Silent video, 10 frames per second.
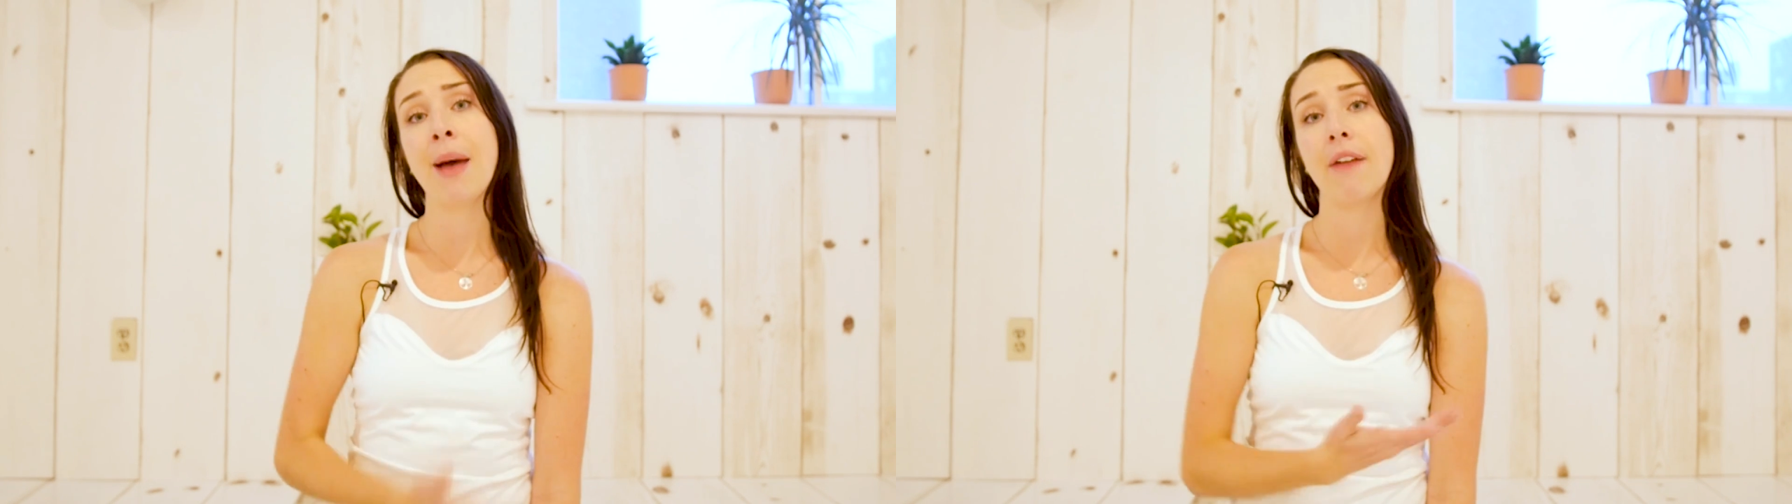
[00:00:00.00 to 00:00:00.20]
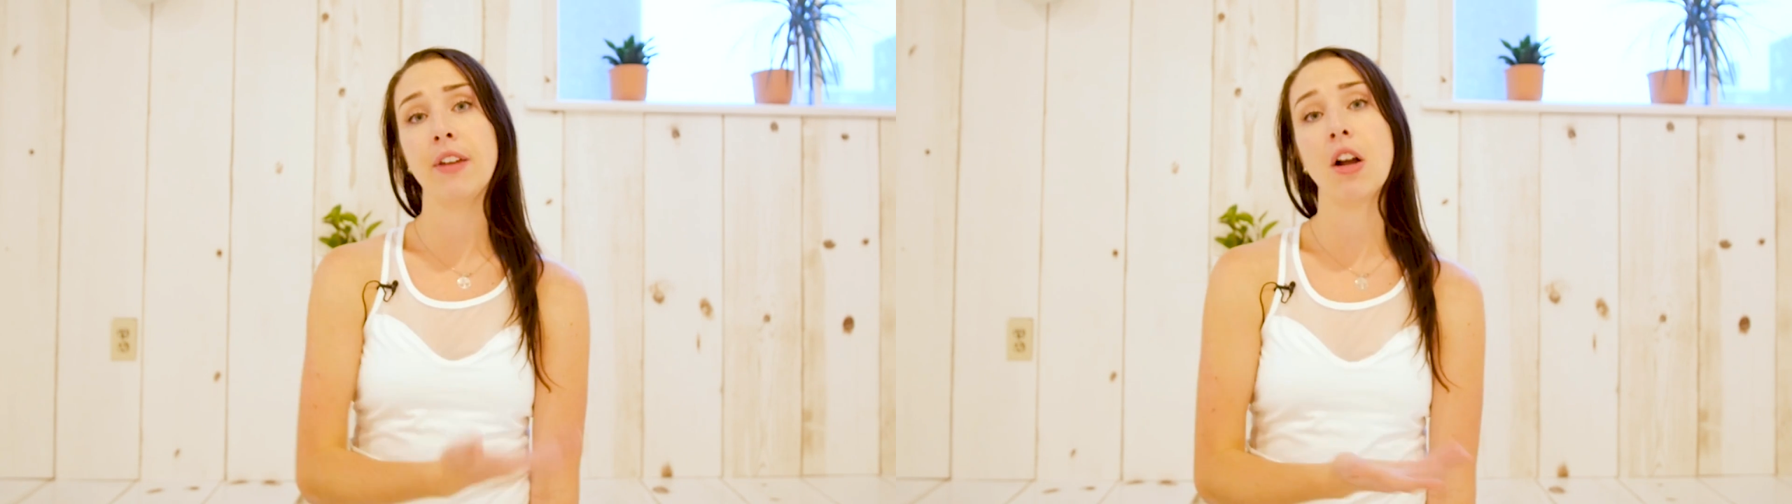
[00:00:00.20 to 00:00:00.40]

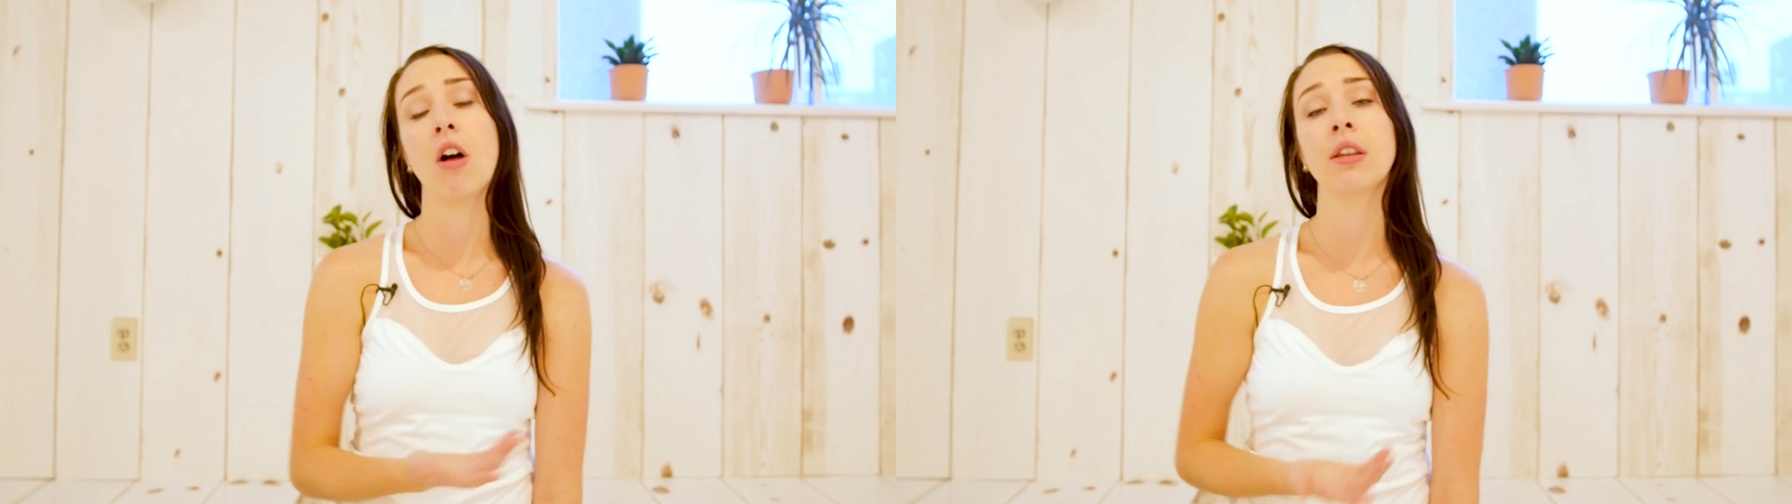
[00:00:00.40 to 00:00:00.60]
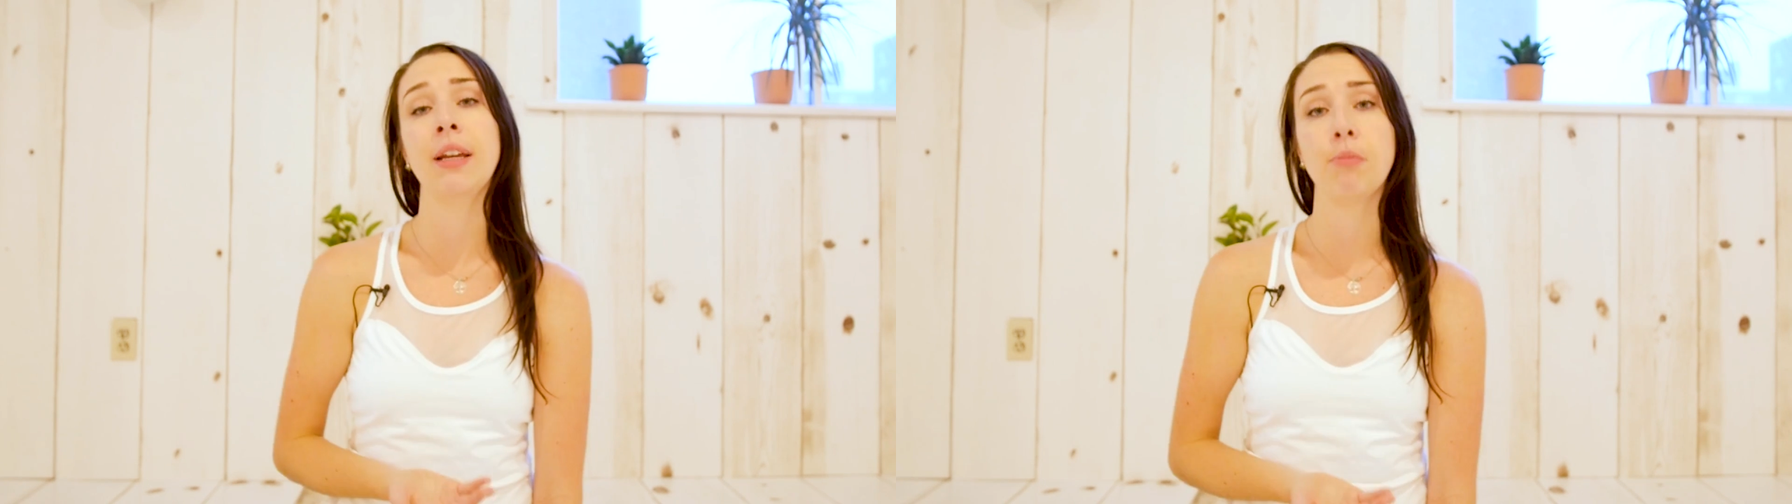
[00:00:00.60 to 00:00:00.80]
having
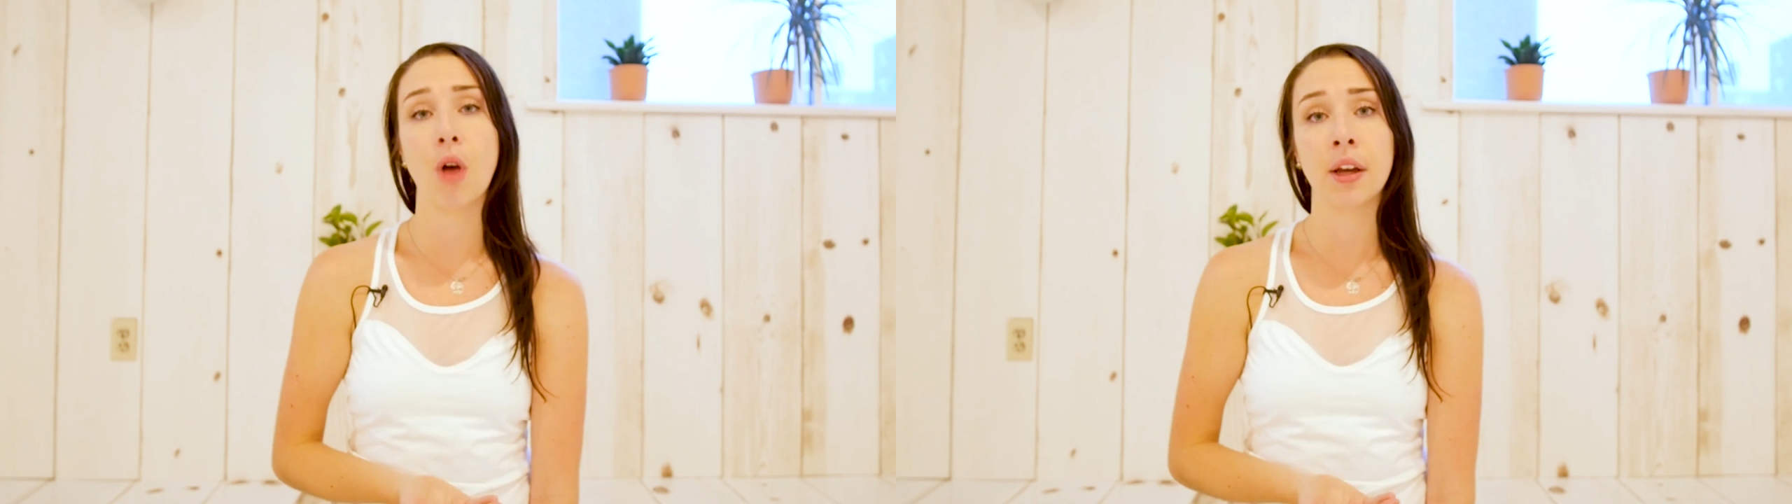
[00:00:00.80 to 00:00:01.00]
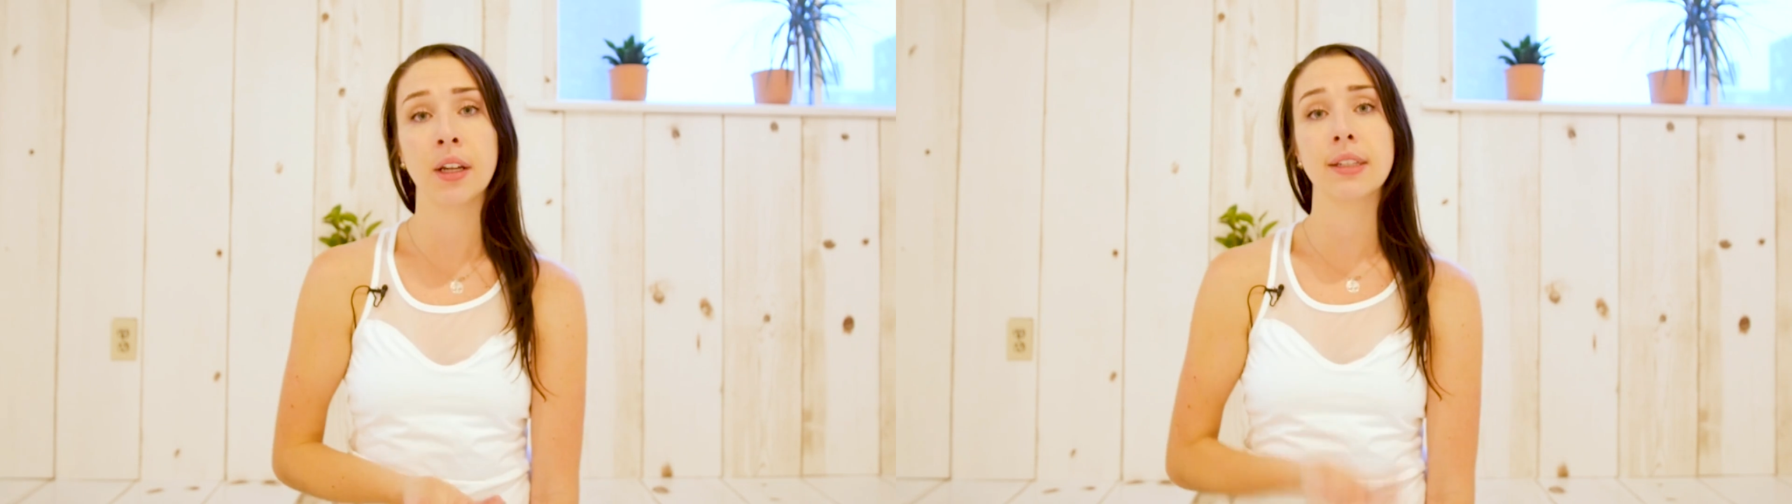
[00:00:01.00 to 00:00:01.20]
online
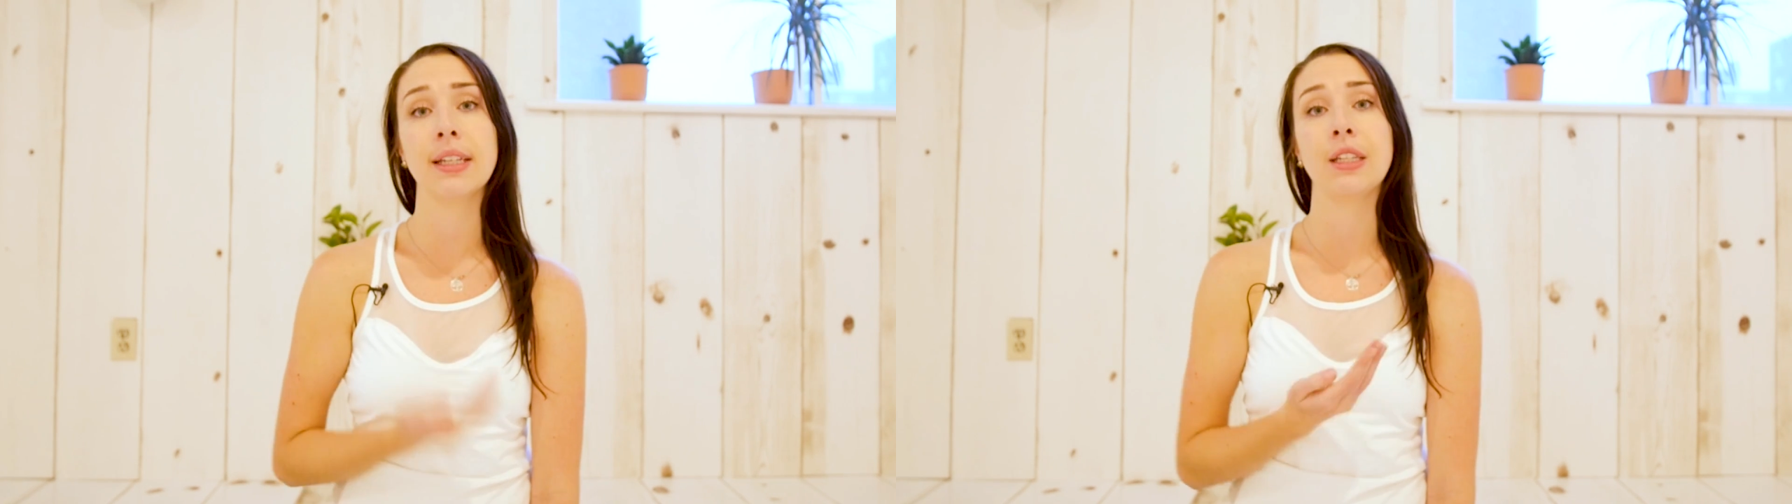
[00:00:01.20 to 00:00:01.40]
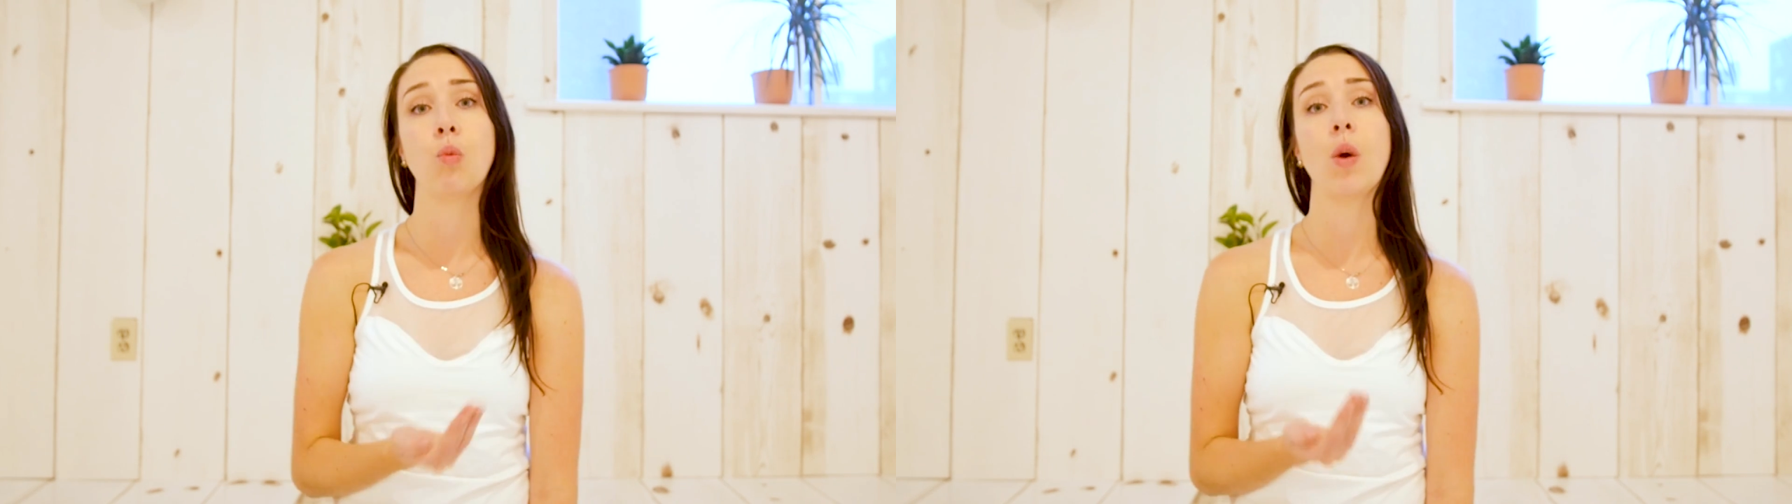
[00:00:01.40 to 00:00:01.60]
products
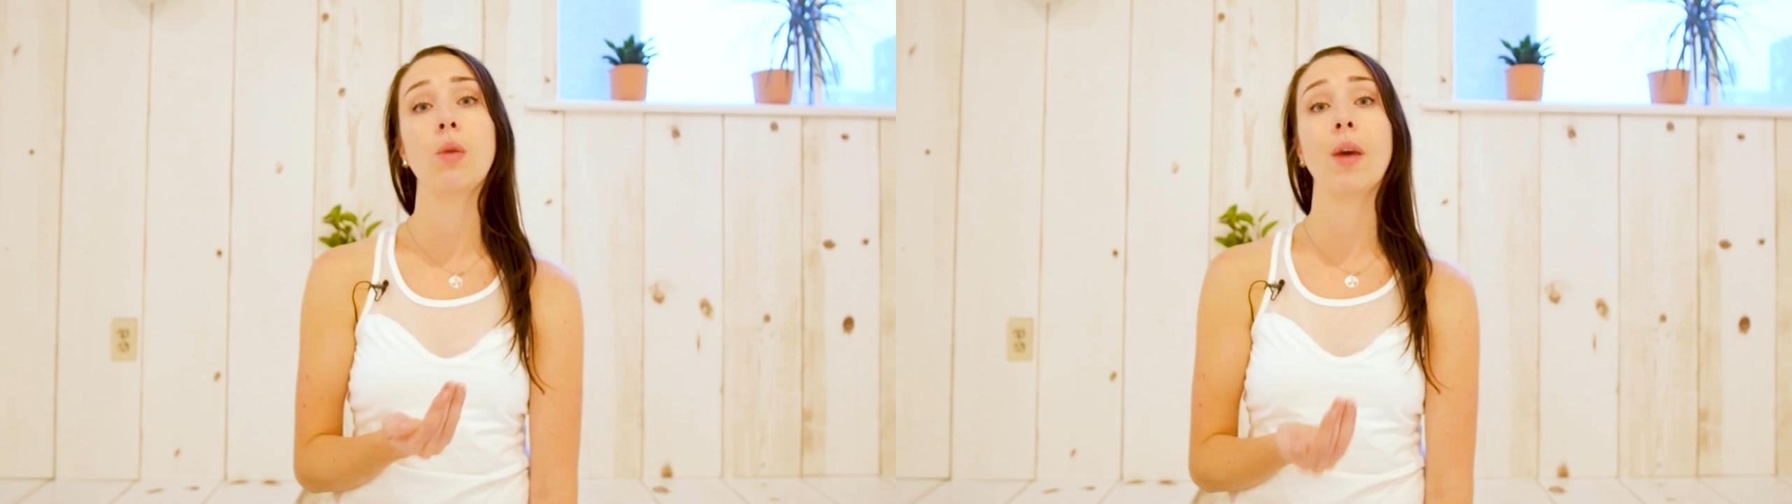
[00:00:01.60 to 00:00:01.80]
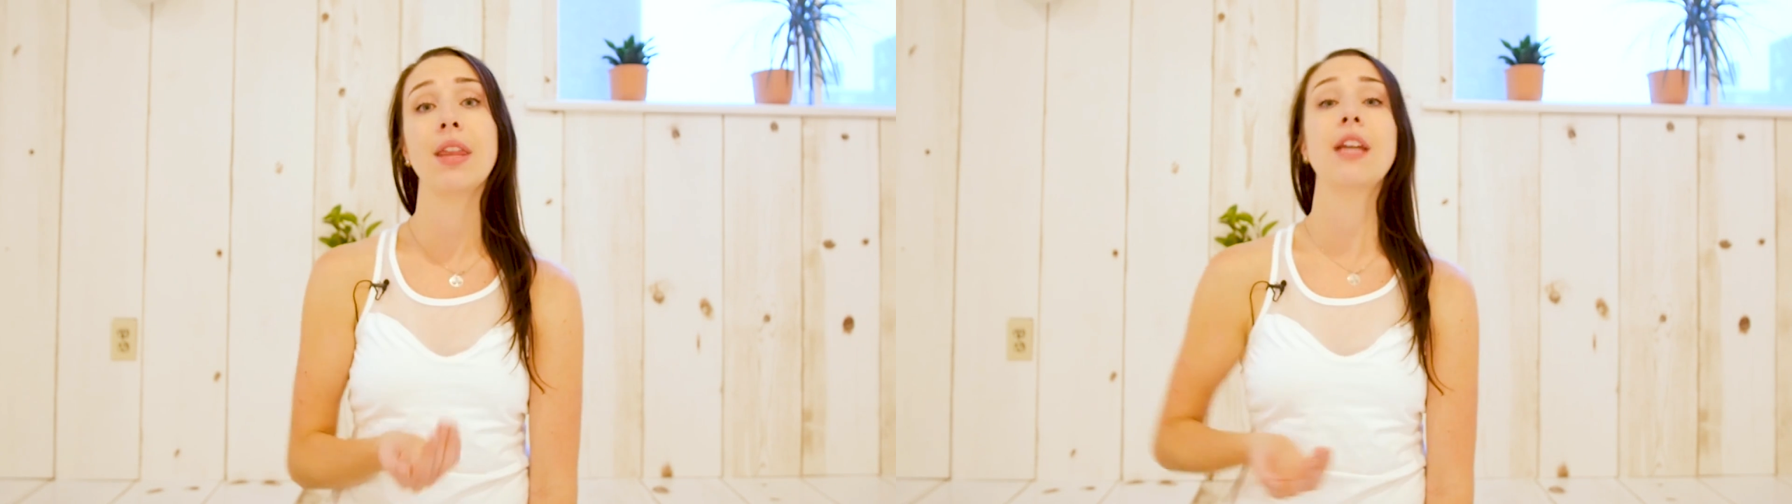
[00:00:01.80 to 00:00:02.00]
is
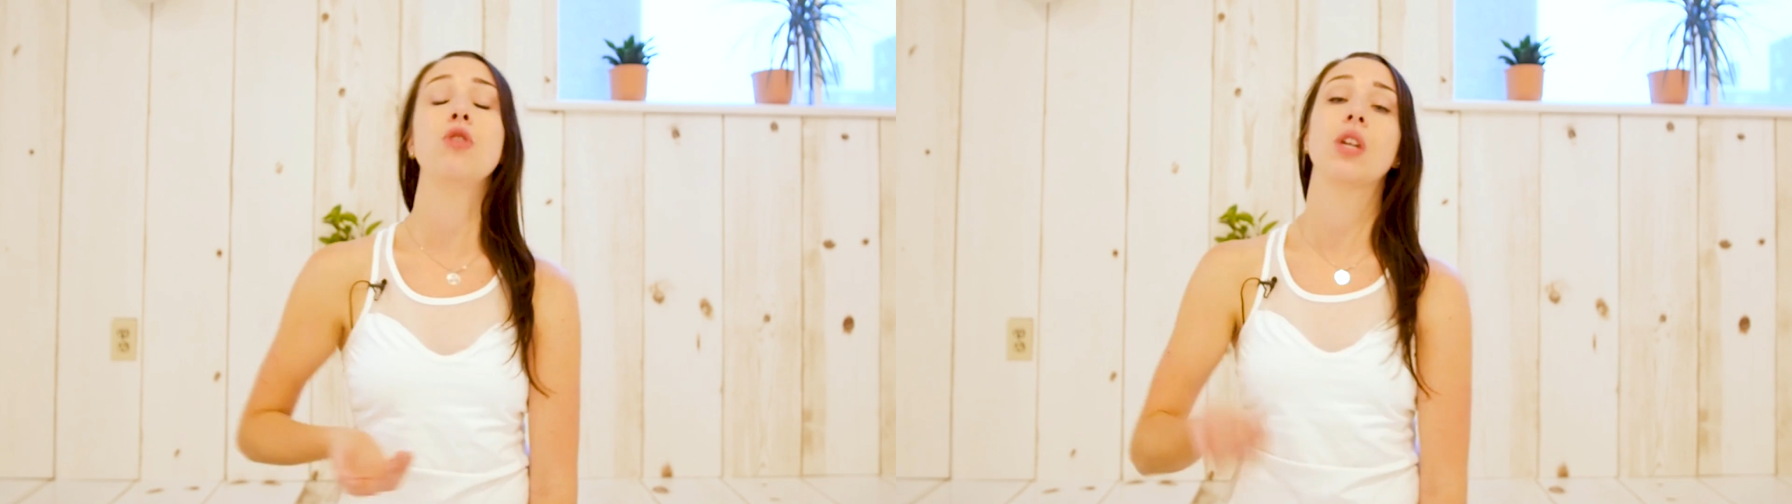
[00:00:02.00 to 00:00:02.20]
one way that you